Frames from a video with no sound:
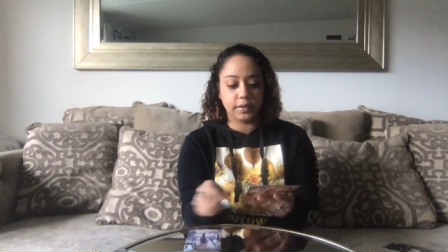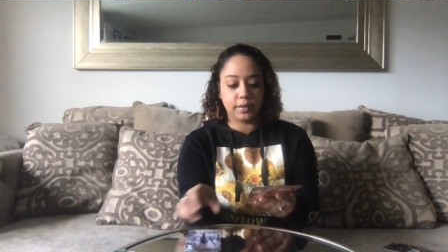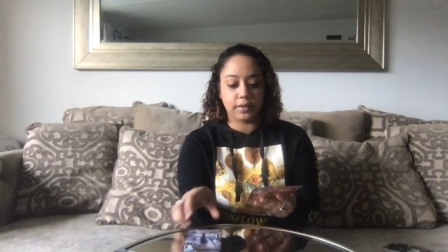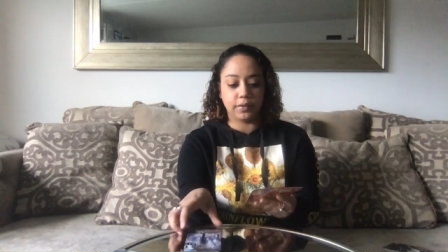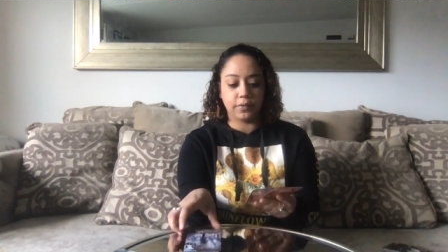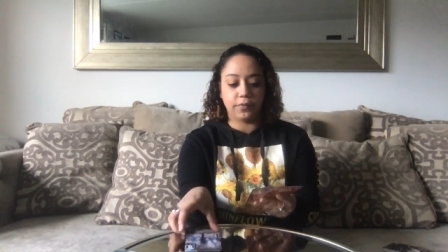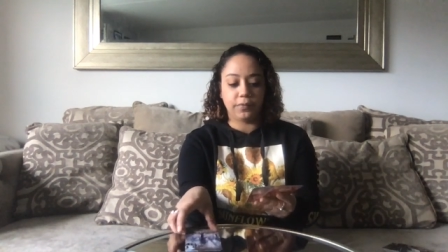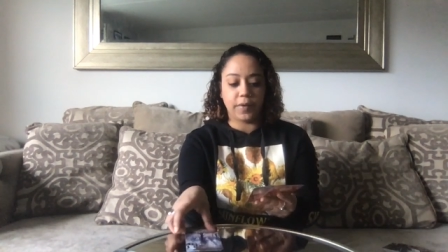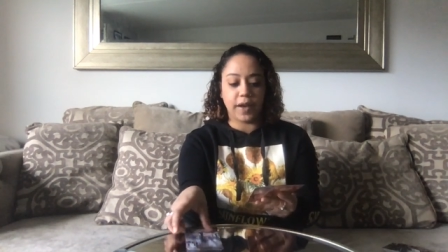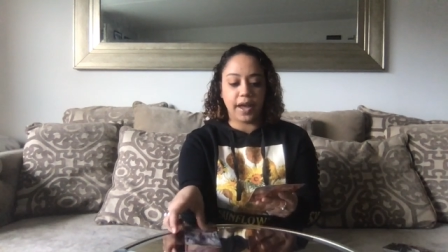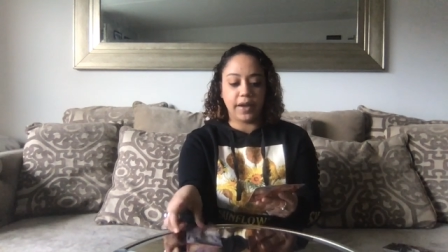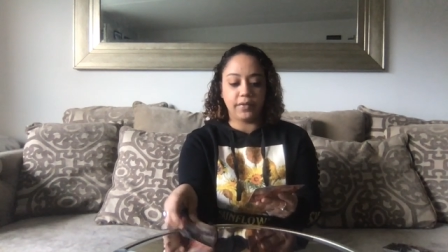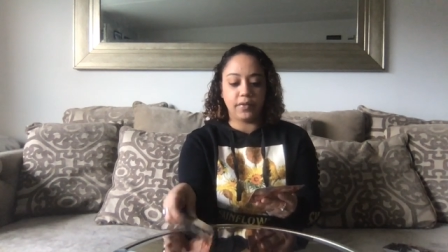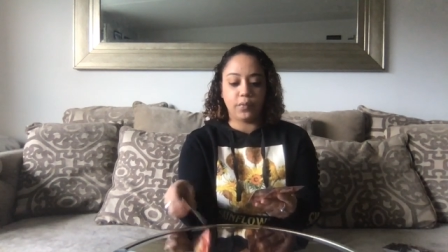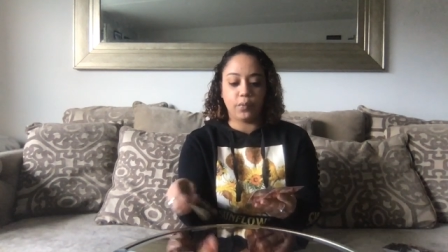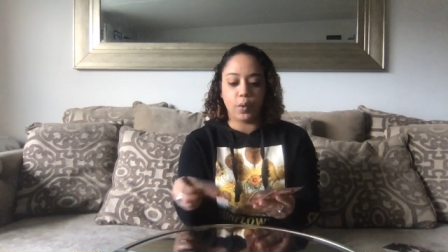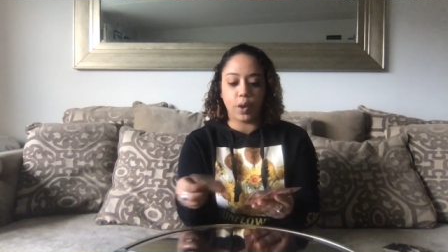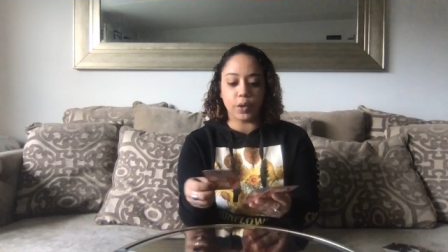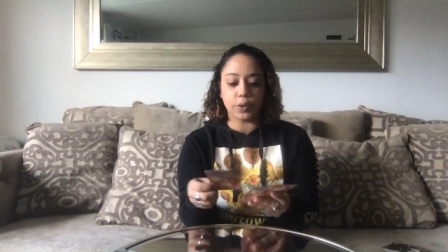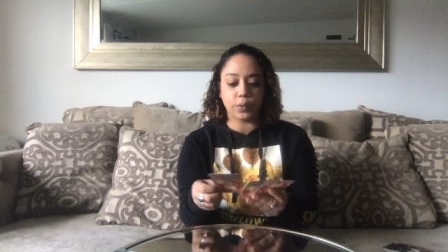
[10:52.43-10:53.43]
the Five
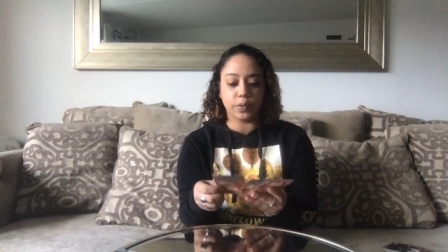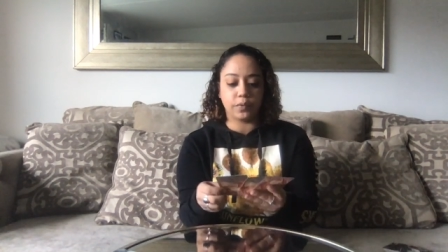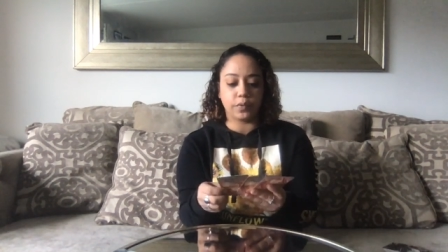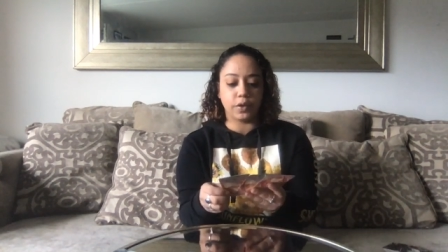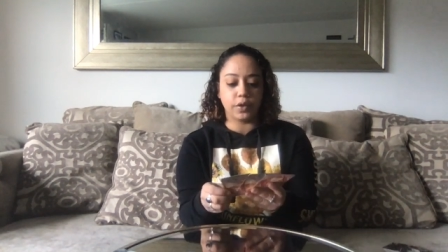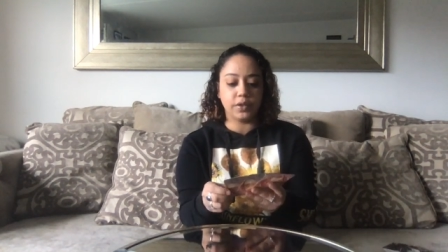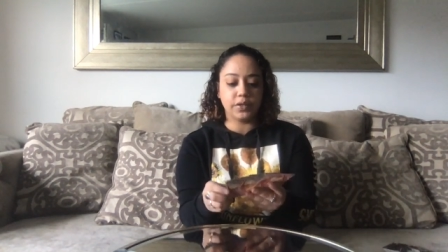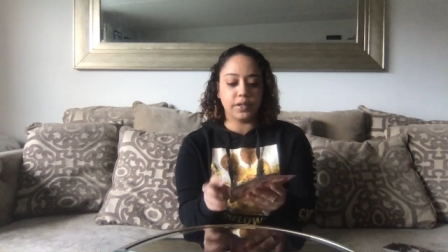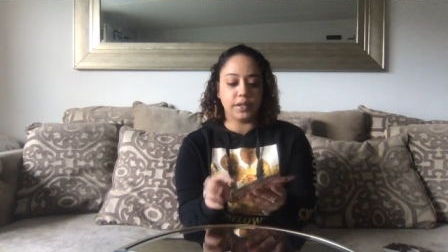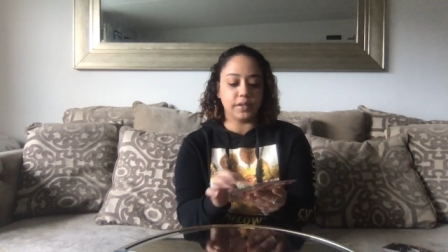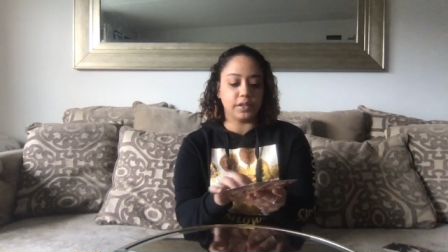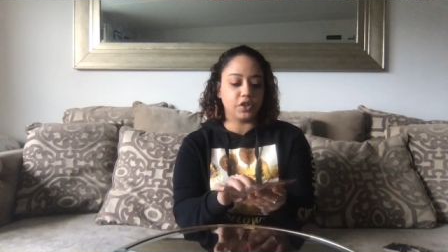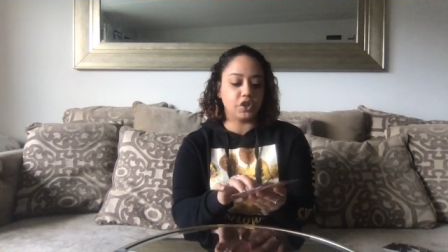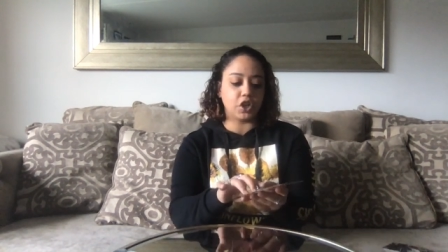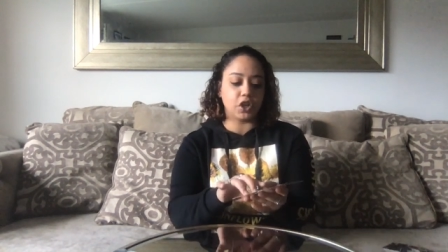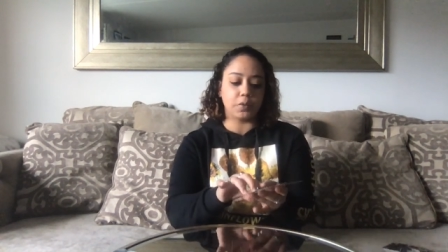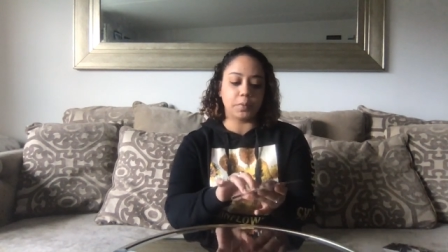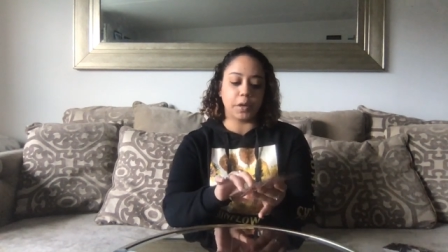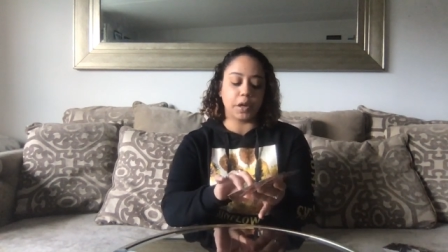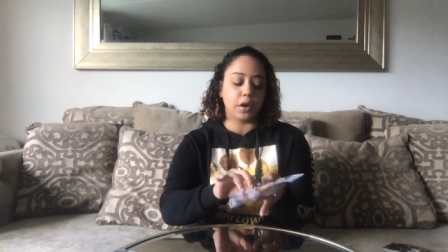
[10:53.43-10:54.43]
of Wands reverse, and the
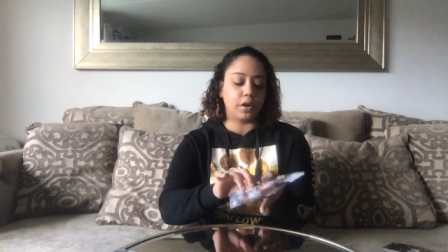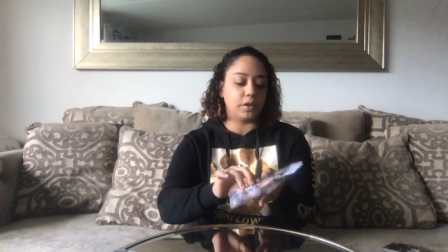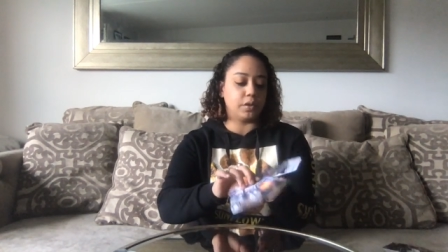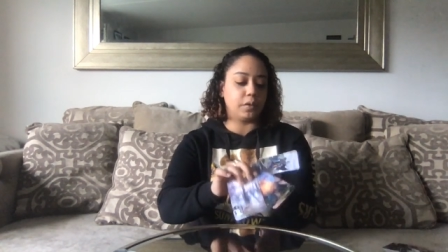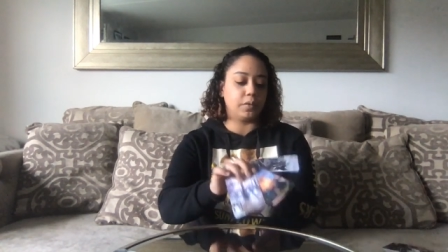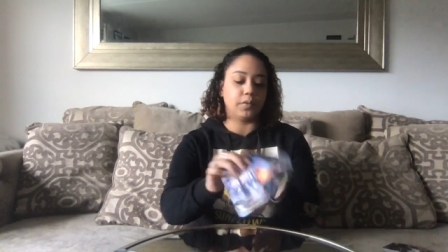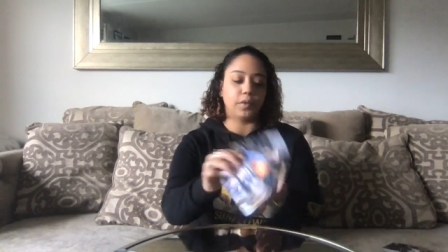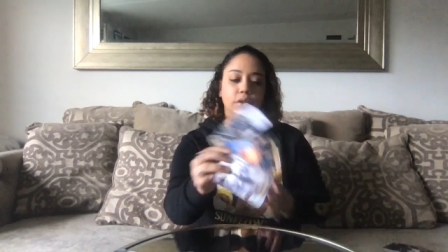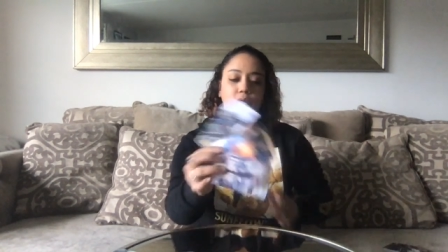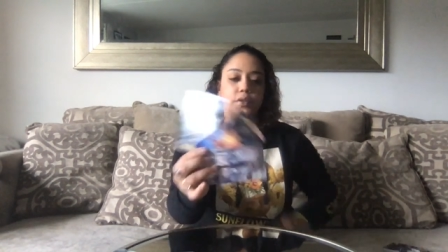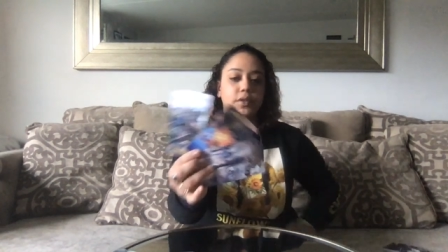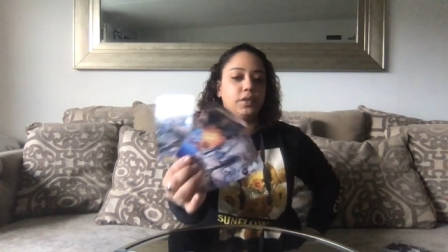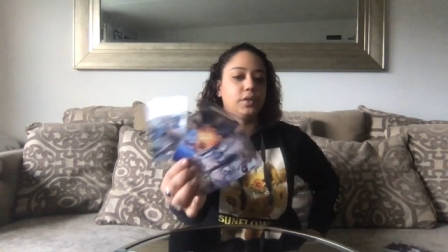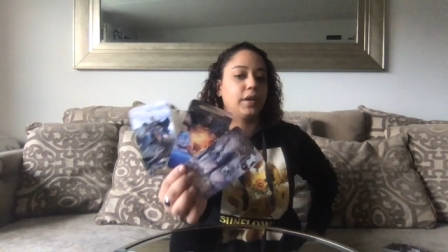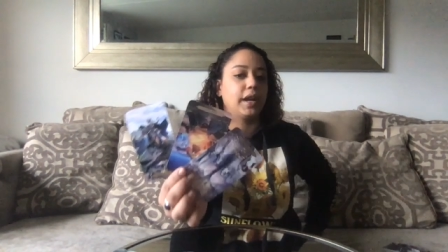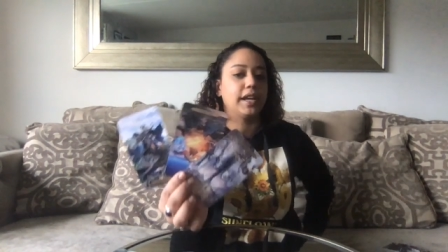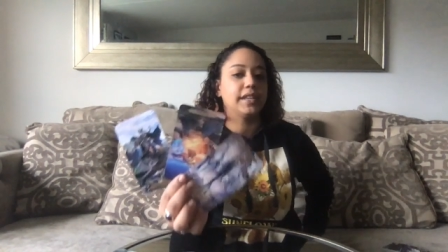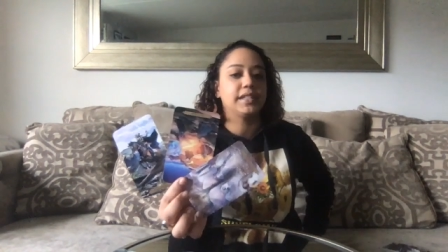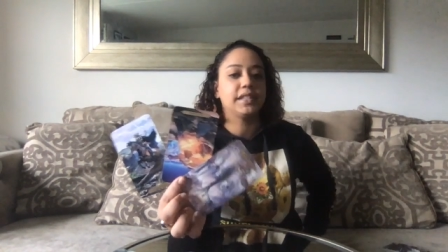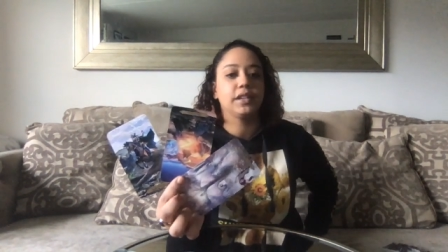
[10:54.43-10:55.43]
Judgment card in the reverse. You
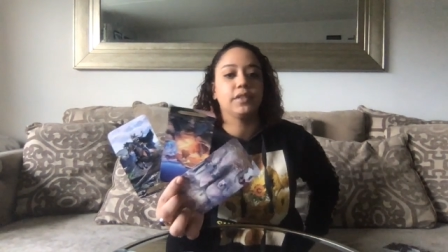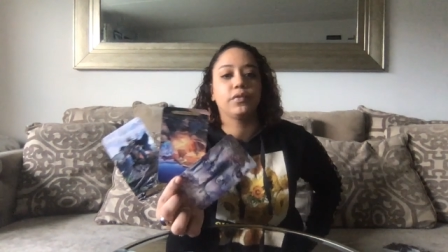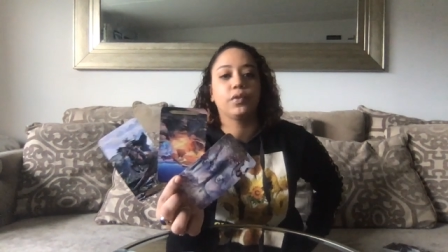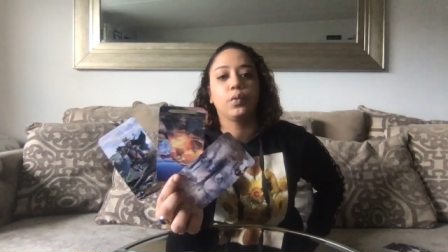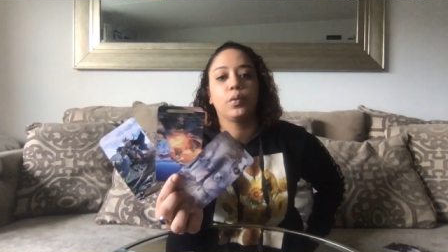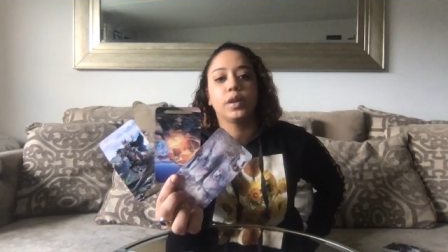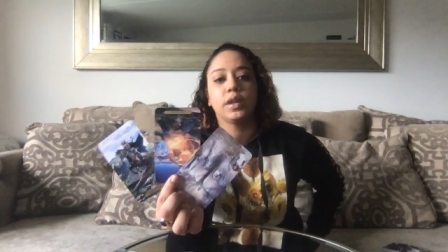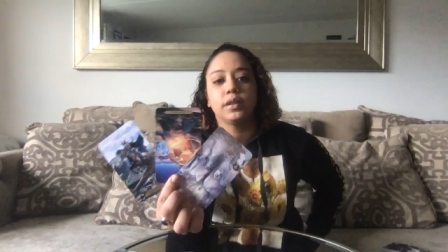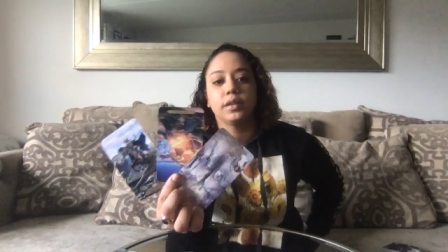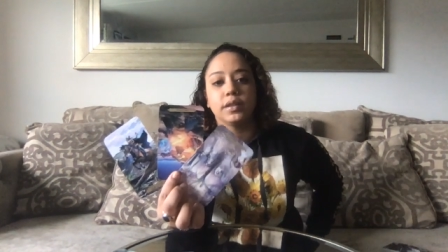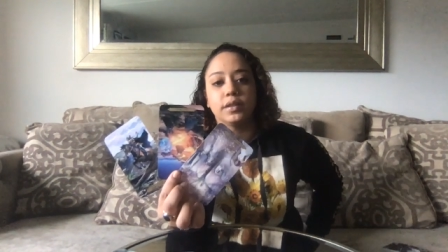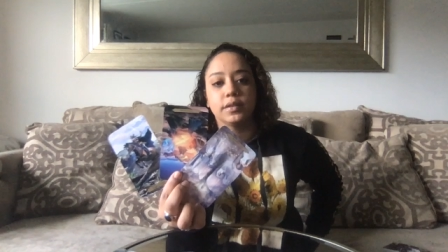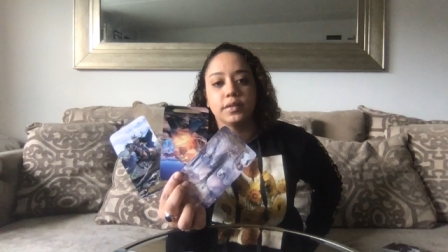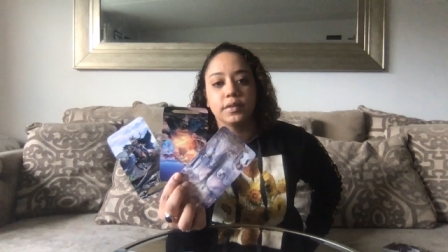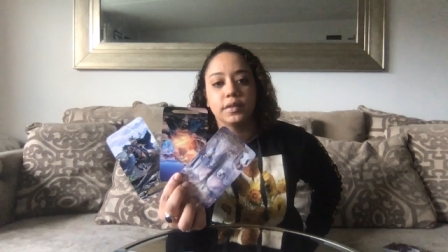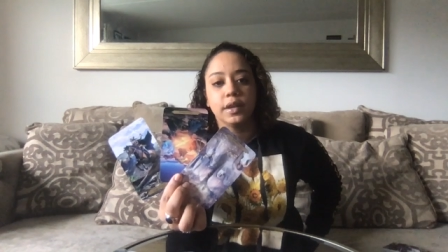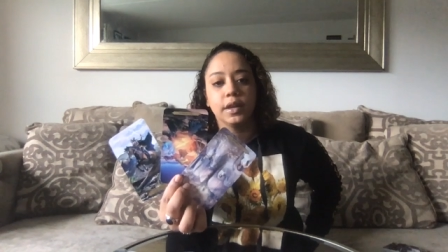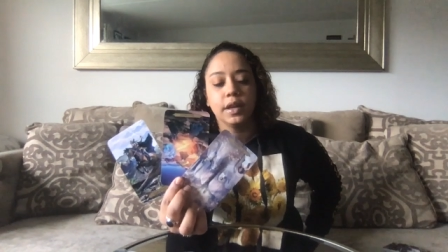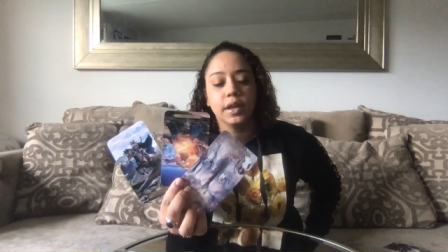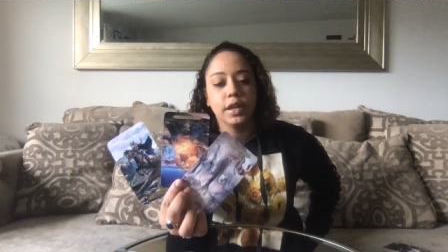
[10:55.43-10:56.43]
guys see it for what it is.